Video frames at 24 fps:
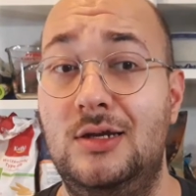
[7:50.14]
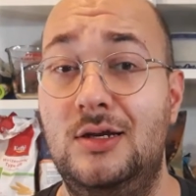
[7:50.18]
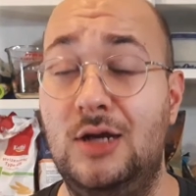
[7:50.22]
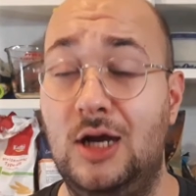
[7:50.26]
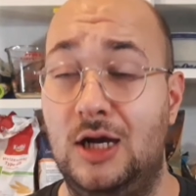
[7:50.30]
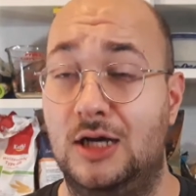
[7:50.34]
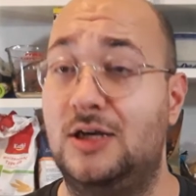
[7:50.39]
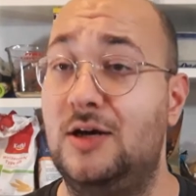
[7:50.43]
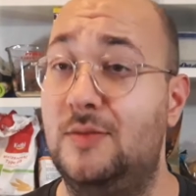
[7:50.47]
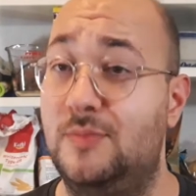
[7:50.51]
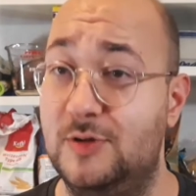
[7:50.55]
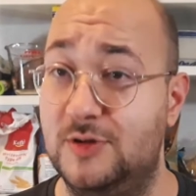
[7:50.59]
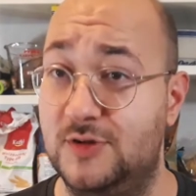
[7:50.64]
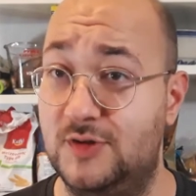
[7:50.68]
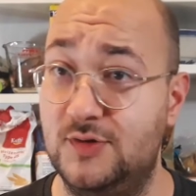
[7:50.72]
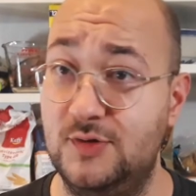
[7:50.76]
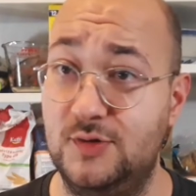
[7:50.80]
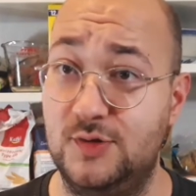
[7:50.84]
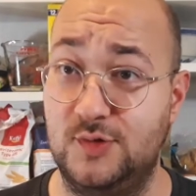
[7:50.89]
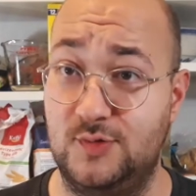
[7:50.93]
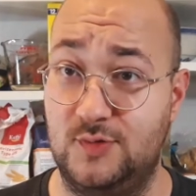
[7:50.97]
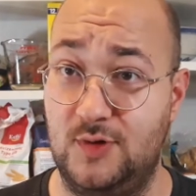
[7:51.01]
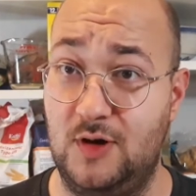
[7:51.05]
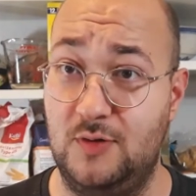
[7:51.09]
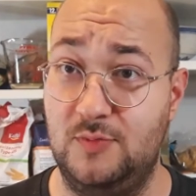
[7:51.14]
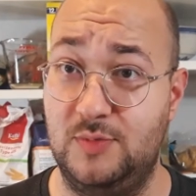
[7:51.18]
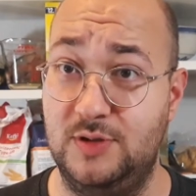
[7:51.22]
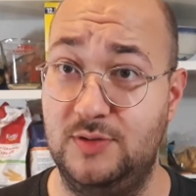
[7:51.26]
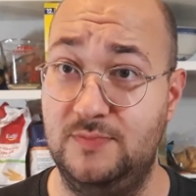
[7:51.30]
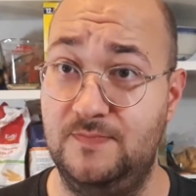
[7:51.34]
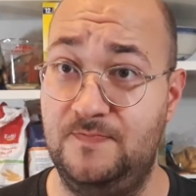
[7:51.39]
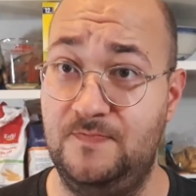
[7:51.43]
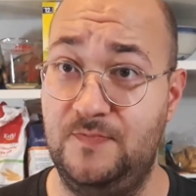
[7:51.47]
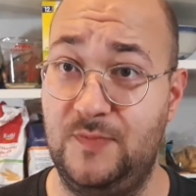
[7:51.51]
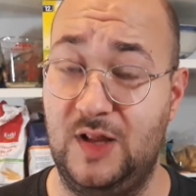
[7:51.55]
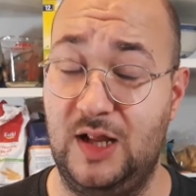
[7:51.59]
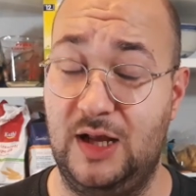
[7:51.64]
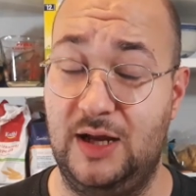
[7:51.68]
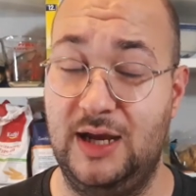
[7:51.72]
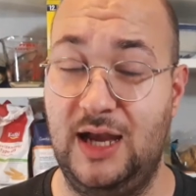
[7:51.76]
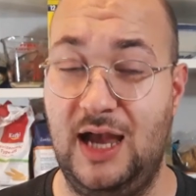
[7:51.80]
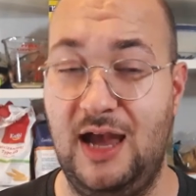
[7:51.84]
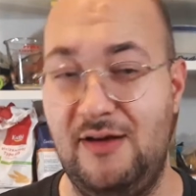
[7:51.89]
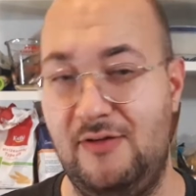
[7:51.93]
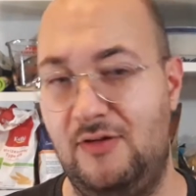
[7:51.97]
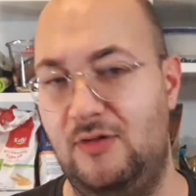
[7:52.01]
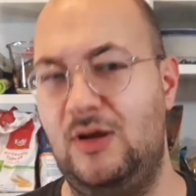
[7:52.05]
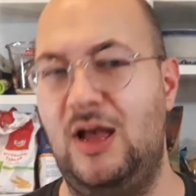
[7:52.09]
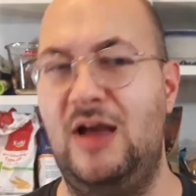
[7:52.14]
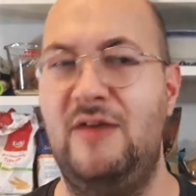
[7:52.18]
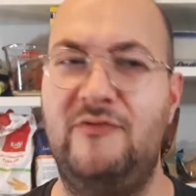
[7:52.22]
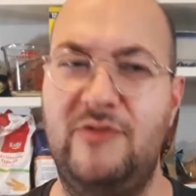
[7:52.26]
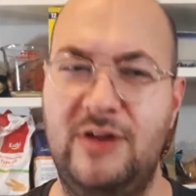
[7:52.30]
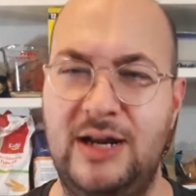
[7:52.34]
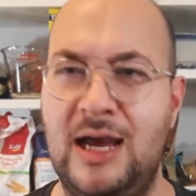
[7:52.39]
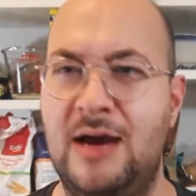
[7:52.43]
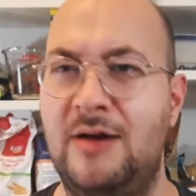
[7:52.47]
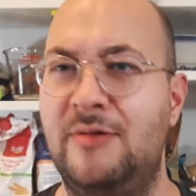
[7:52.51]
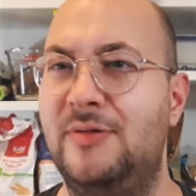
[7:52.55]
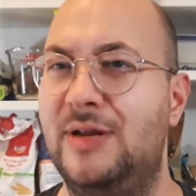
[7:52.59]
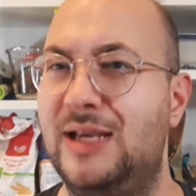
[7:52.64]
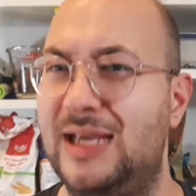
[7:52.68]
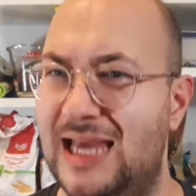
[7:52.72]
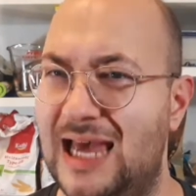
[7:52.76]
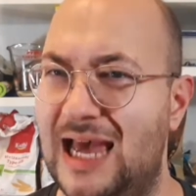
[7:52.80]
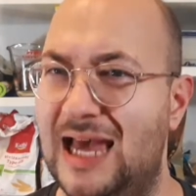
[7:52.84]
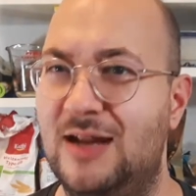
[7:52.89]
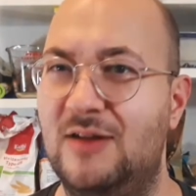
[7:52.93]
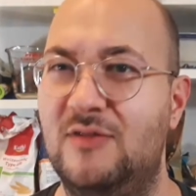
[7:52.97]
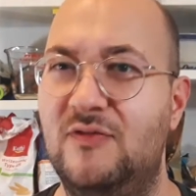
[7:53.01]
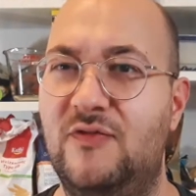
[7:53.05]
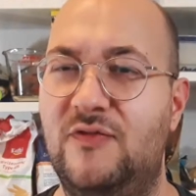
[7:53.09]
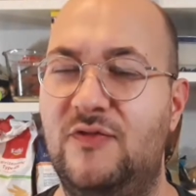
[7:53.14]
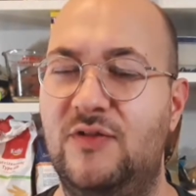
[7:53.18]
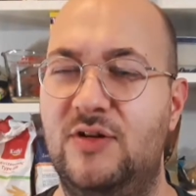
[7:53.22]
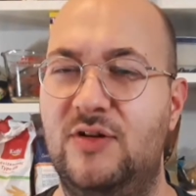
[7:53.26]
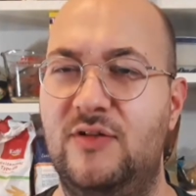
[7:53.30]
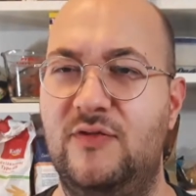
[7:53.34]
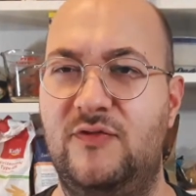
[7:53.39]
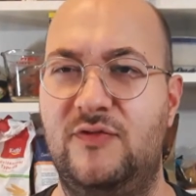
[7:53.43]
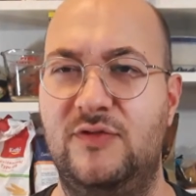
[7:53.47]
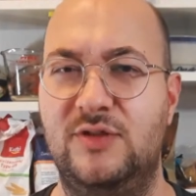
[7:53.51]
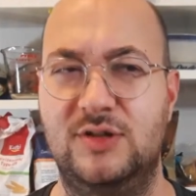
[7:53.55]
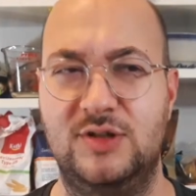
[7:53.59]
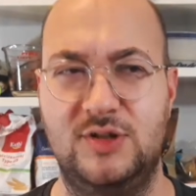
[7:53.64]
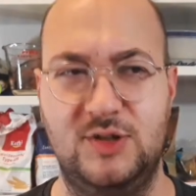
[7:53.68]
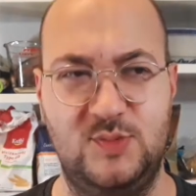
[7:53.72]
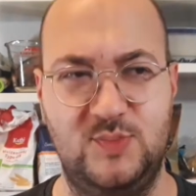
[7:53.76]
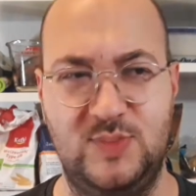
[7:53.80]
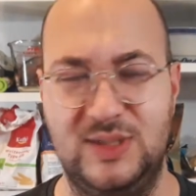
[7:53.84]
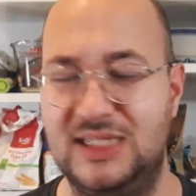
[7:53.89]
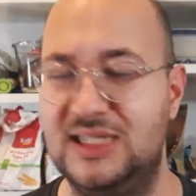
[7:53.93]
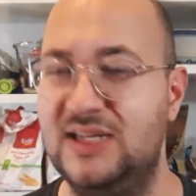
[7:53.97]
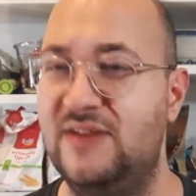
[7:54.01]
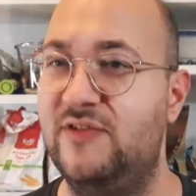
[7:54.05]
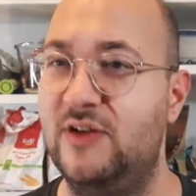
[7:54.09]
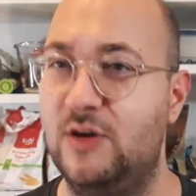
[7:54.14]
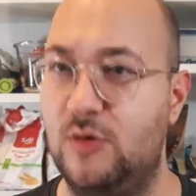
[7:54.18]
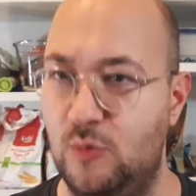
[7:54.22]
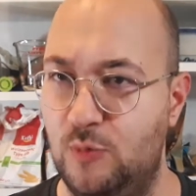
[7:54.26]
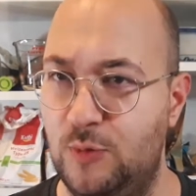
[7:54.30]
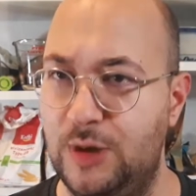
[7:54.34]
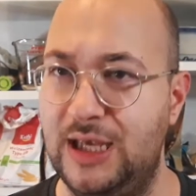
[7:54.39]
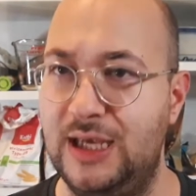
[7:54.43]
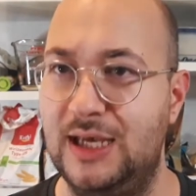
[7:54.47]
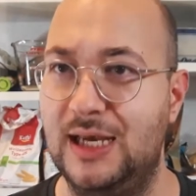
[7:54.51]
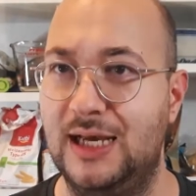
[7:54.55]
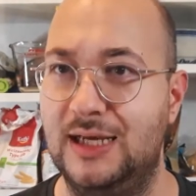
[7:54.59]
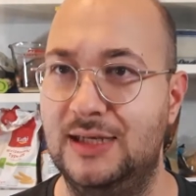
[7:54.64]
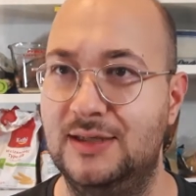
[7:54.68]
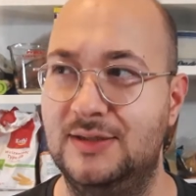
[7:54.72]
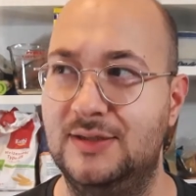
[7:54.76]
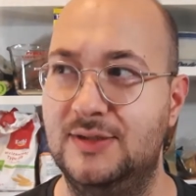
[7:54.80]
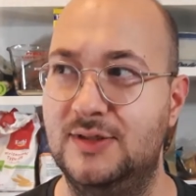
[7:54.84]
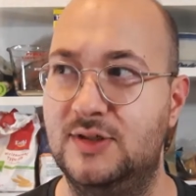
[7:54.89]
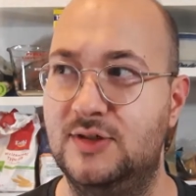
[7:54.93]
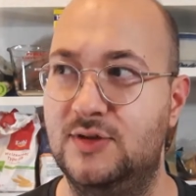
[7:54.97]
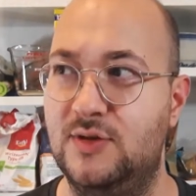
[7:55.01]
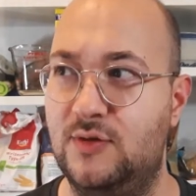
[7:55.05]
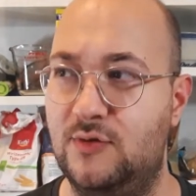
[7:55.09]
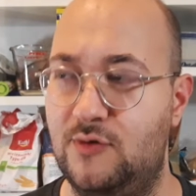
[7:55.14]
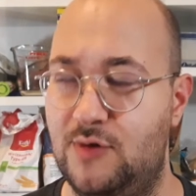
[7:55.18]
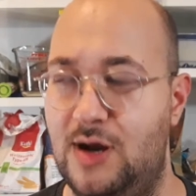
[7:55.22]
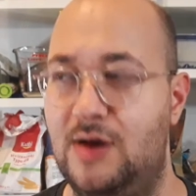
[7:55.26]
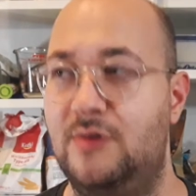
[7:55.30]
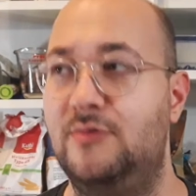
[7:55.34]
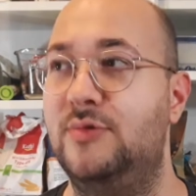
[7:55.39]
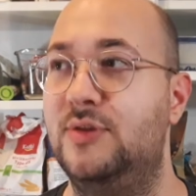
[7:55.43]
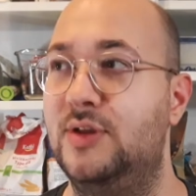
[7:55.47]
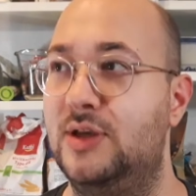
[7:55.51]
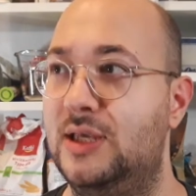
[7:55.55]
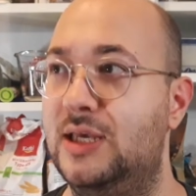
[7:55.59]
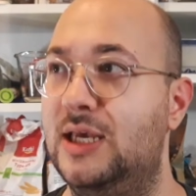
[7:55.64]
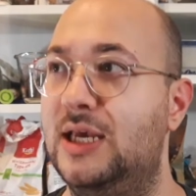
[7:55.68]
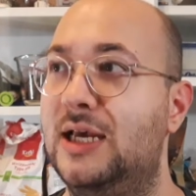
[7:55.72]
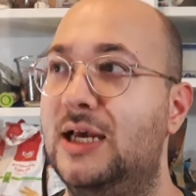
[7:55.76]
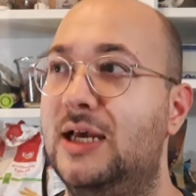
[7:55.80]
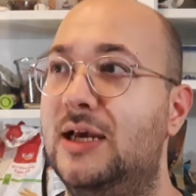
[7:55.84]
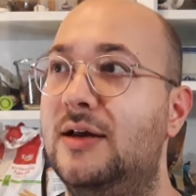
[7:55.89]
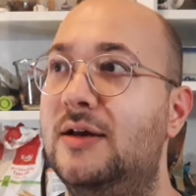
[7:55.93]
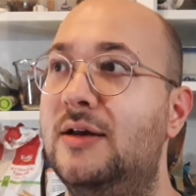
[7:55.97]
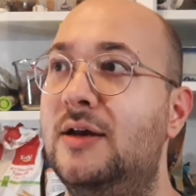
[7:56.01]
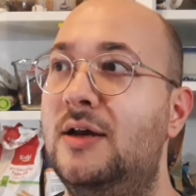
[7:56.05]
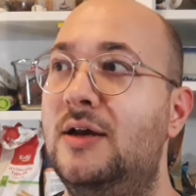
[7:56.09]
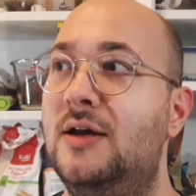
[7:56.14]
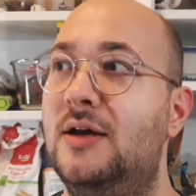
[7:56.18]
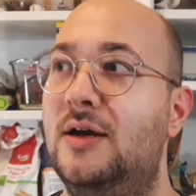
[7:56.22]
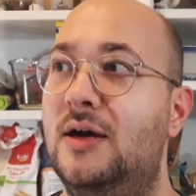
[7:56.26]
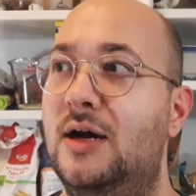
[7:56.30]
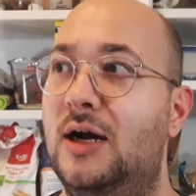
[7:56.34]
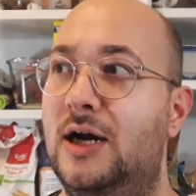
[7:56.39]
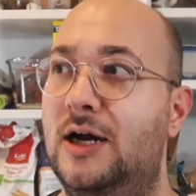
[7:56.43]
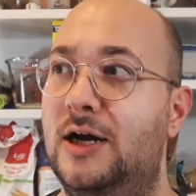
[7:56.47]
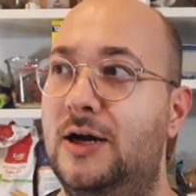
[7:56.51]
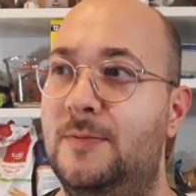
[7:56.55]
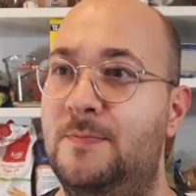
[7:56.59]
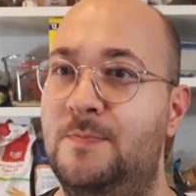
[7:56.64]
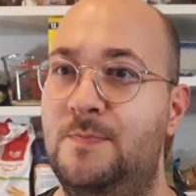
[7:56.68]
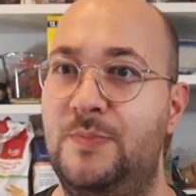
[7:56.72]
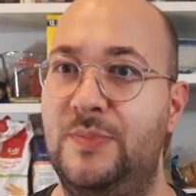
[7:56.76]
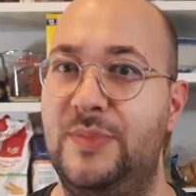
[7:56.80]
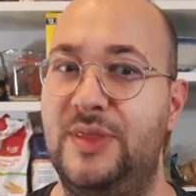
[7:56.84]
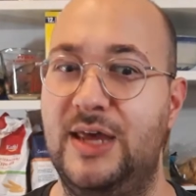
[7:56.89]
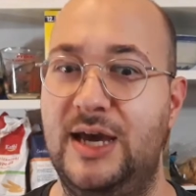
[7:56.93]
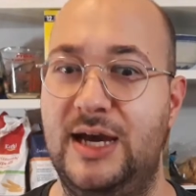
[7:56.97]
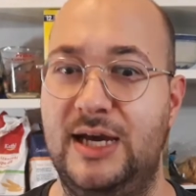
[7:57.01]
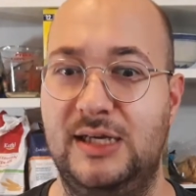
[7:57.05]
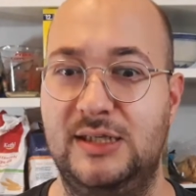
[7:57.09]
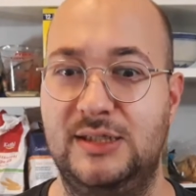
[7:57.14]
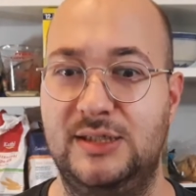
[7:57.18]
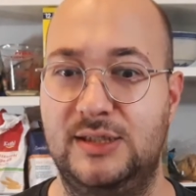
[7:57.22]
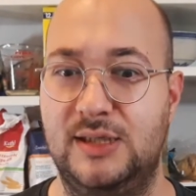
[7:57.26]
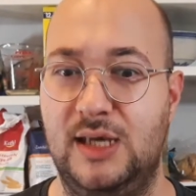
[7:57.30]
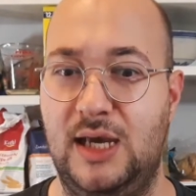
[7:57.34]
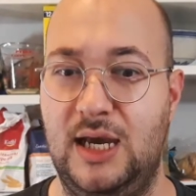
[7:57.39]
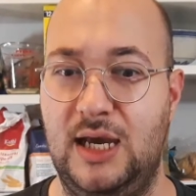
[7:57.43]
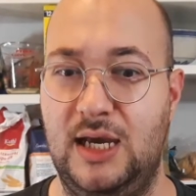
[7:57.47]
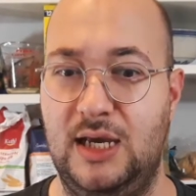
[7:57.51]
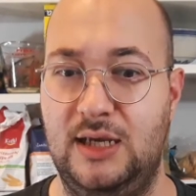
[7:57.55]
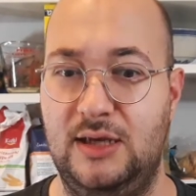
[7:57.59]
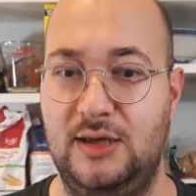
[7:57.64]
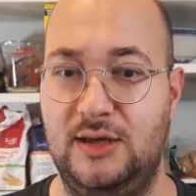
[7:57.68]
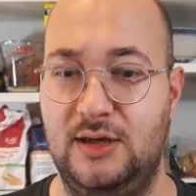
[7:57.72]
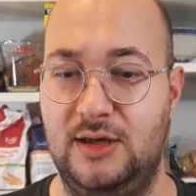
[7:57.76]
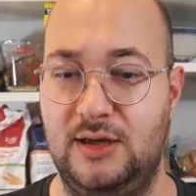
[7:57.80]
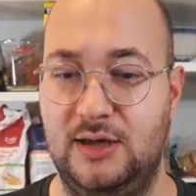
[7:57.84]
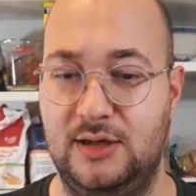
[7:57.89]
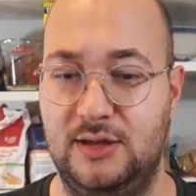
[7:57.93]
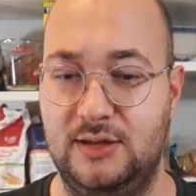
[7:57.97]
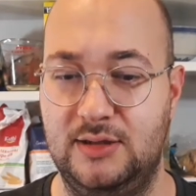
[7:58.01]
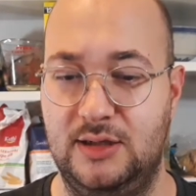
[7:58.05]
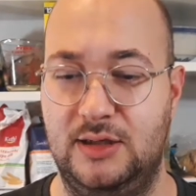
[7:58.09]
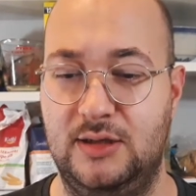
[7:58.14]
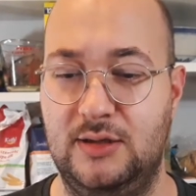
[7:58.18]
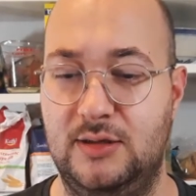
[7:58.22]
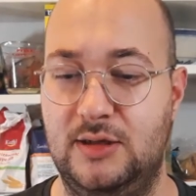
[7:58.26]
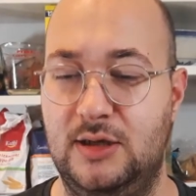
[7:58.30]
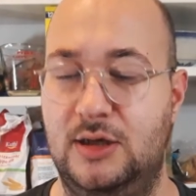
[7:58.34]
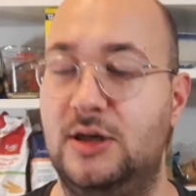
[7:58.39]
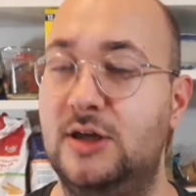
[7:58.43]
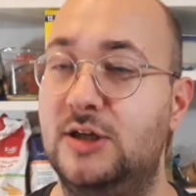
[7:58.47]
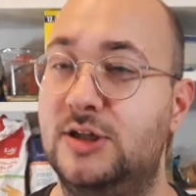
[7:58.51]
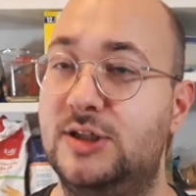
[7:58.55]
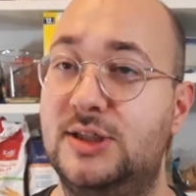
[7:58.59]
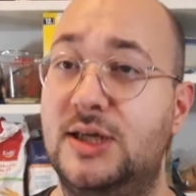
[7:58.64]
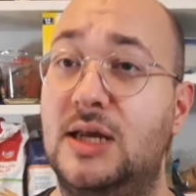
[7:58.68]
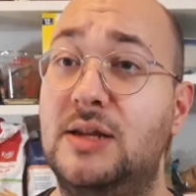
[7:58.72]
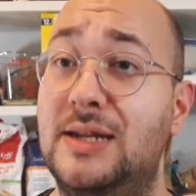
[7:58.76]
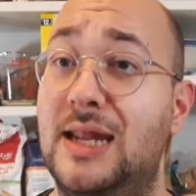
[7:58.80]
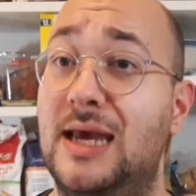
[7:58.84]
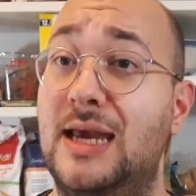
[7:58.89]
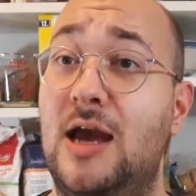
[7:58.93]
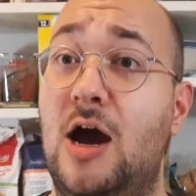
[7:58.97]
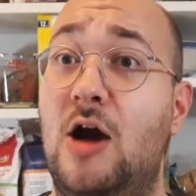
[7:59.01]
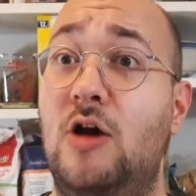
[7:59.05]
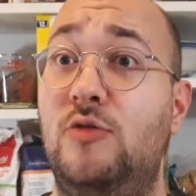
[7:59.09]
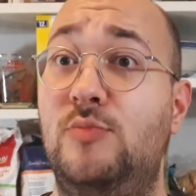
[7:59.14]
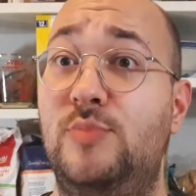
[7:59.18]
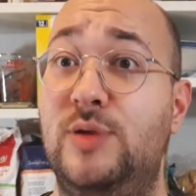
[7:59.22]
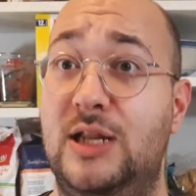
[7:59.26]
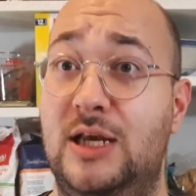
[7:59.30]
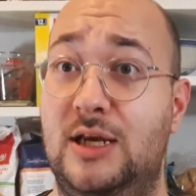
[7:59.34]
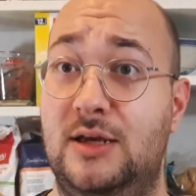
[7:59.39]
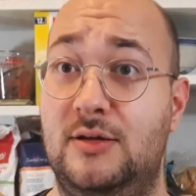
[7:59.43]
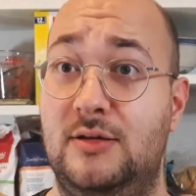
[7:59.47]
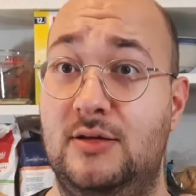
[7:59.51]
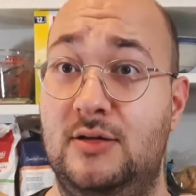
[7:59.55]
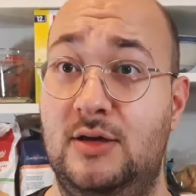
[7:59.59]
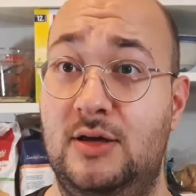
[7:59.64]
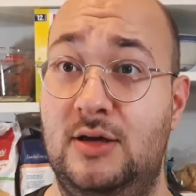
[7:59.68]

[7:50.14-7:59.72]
a couple of stores were open. Like, every now and again for specific weekends throughout the year, there's a Sunday opening